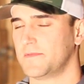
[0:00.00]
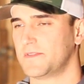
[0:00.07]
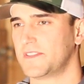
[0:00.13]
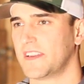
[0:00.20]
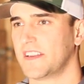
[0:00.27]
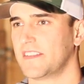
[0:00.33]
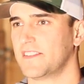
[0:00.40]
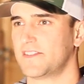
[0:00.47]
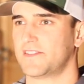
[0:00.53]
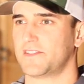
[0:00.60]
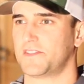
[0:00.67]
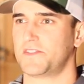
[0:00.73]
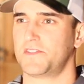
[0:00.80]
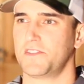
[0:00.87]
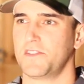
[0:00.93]
saying this is
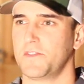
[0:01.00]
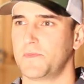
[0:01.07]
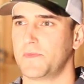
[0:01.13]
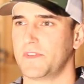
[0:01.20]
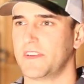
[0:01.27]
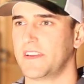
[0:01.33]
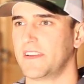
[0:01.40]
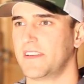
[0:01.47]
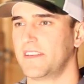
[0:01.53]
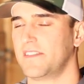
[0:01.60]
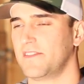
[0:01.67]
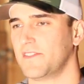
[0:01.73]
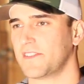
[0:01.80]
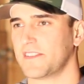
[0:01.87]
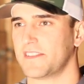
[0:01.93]

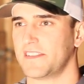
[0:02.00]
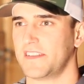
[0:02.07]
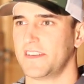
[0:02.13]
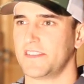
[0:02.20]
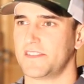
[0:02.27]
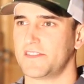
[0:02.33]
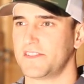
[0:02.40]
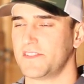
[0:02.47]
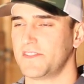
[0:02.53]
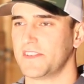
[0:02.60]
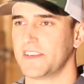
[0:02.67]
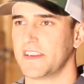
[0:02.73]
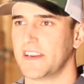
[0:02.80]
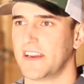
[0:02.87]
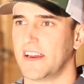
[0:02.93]
stupid, look at this
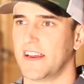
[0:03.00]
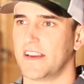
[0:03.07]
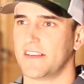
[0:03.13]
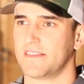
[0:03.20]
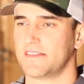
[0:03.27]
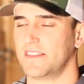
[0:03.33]
silly guy,